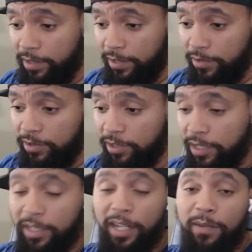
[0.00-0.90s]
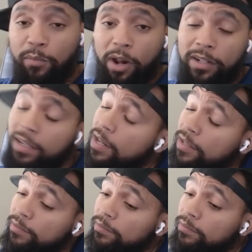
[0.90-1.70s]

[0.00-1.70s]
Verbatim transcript: It was good that he brought it up.